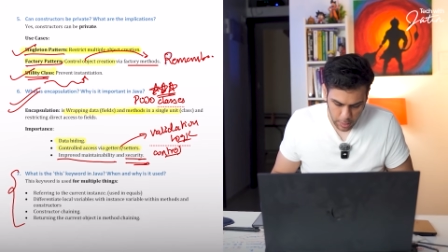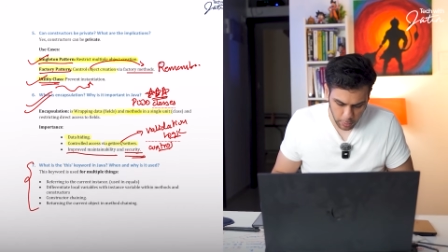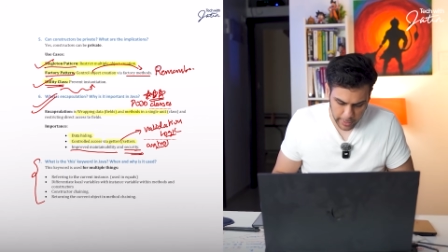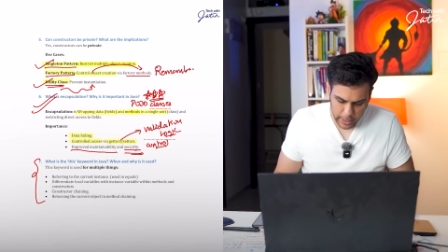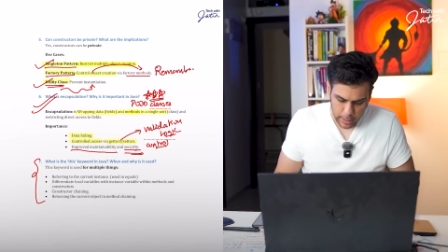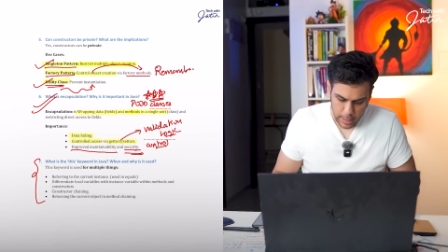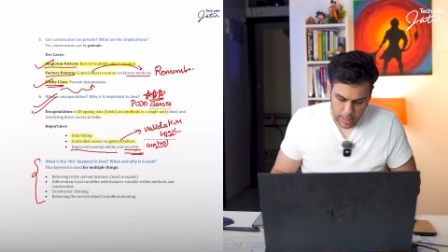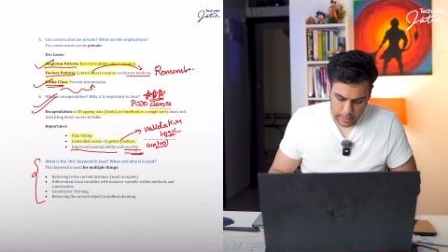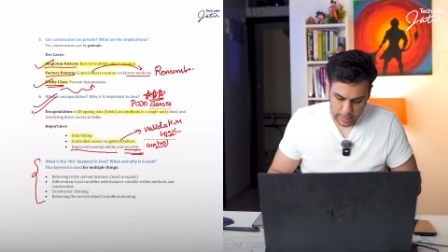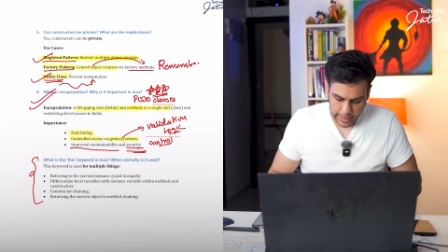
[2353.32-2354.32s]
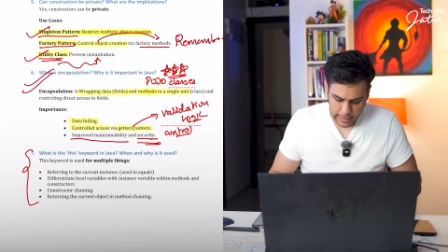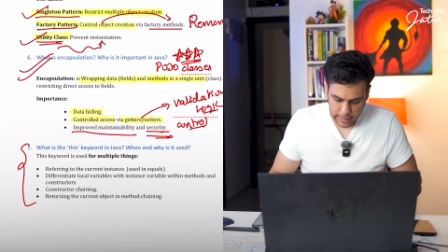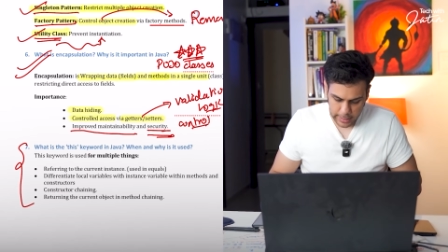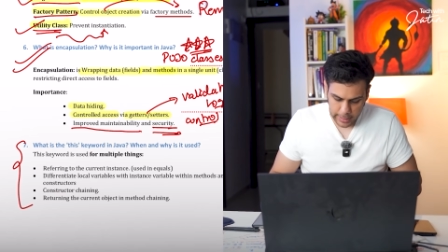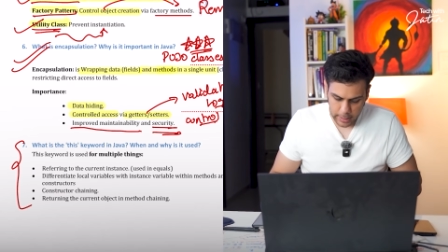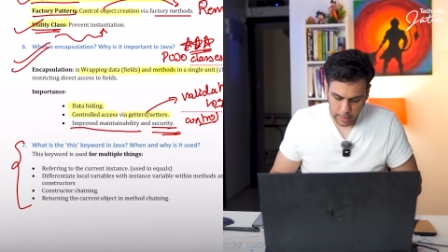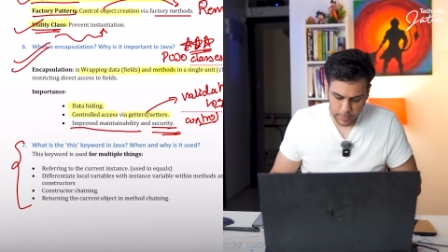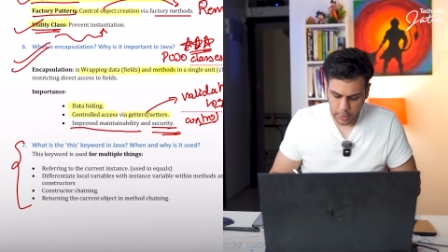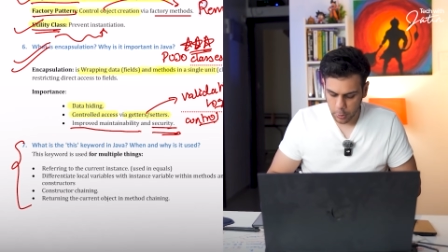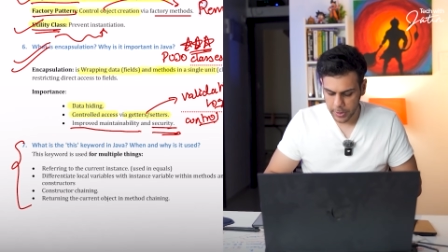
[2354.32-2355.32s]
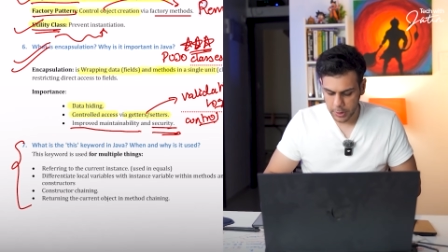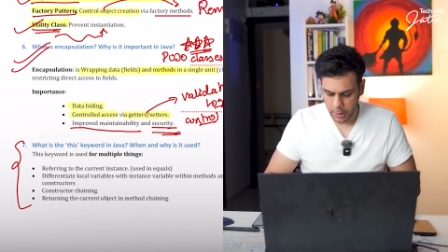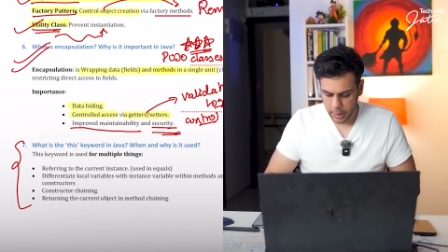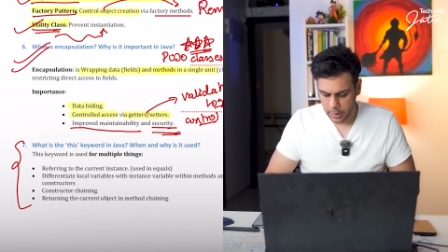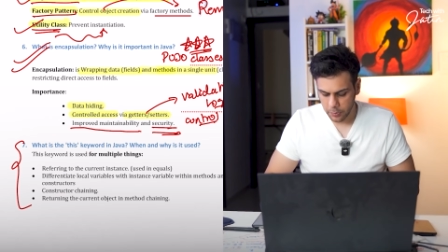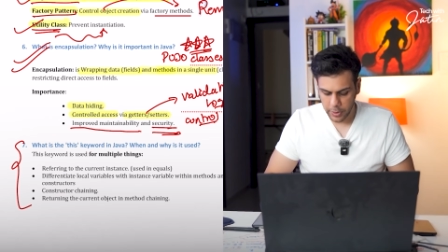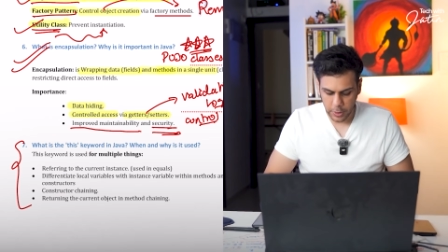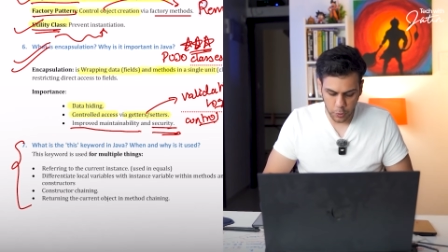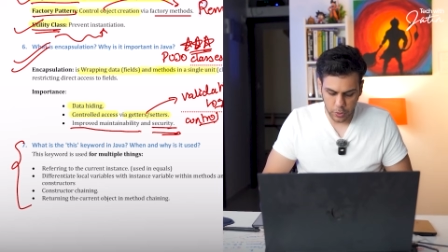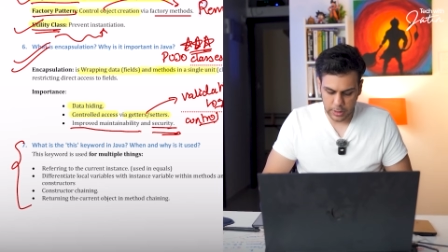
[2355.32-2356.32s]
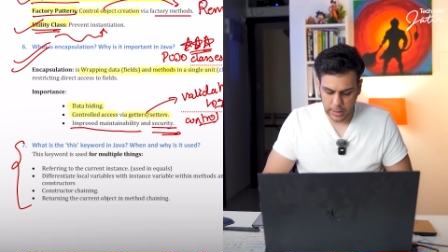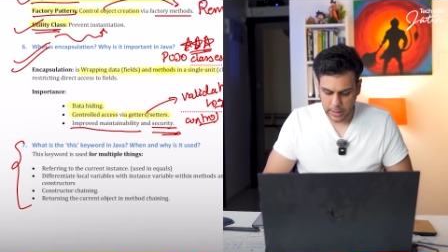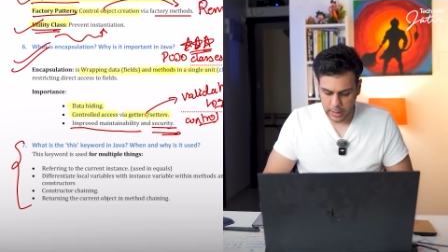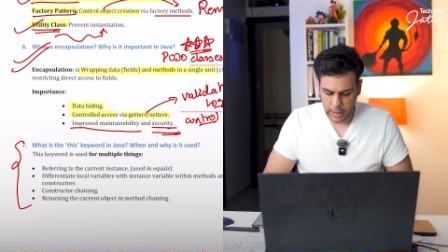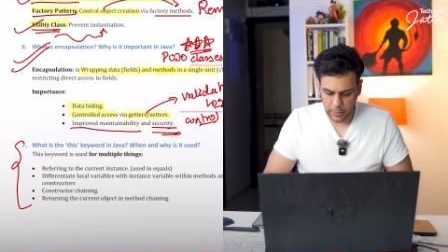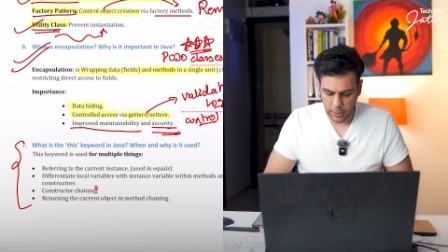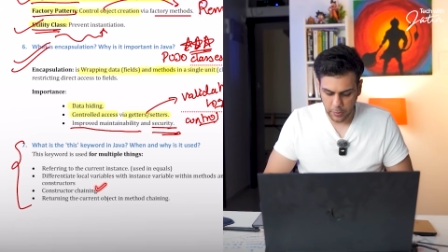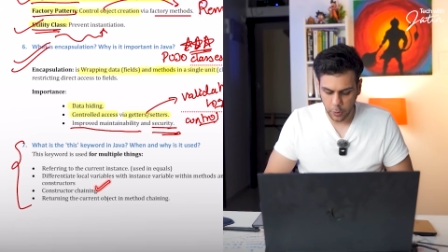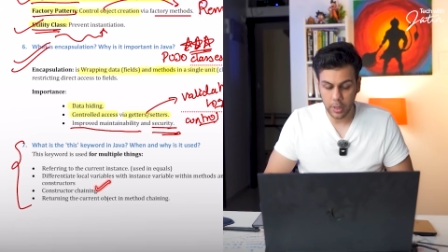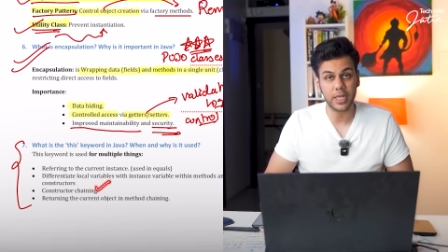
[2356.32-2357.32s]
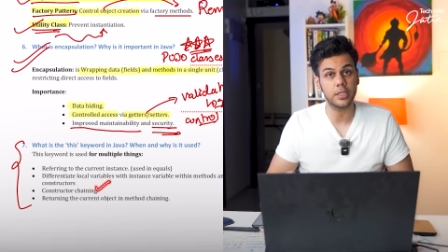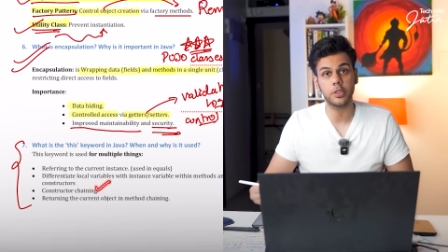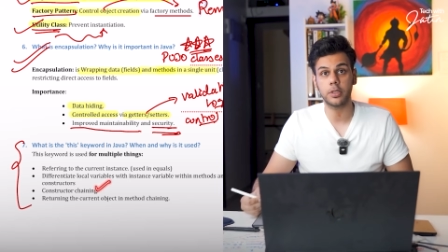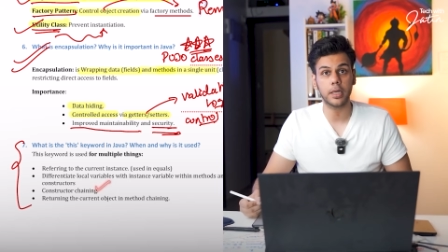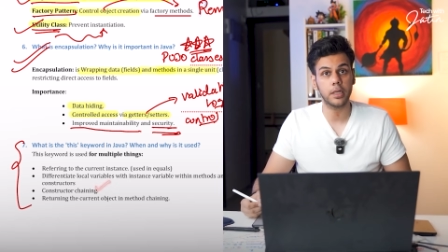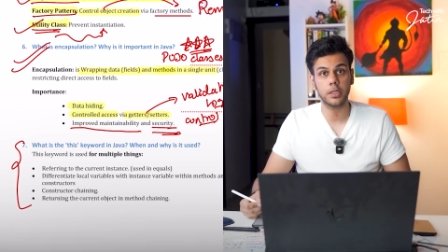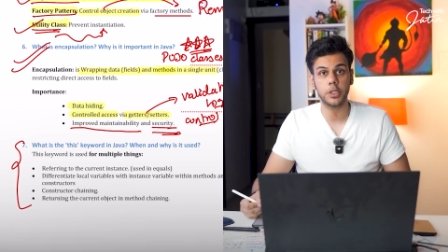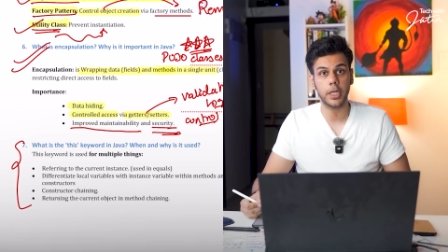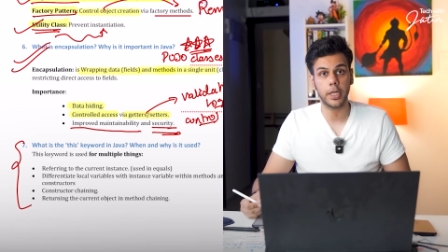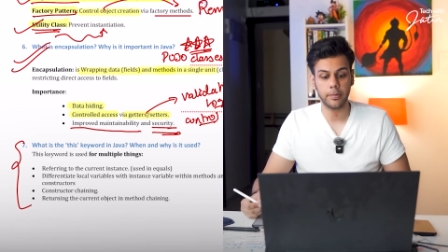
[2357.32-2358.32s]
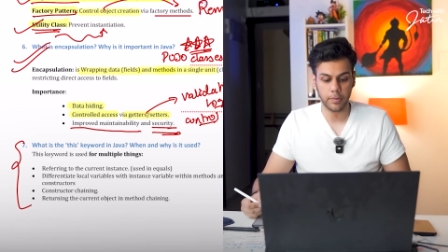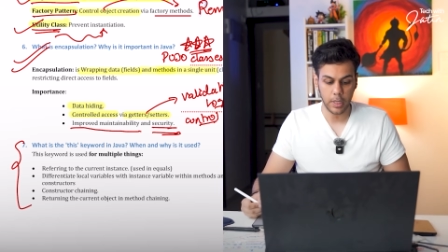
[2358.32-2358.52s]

All right. The next thing that comes into picture is we use this keyword for constructor chaining.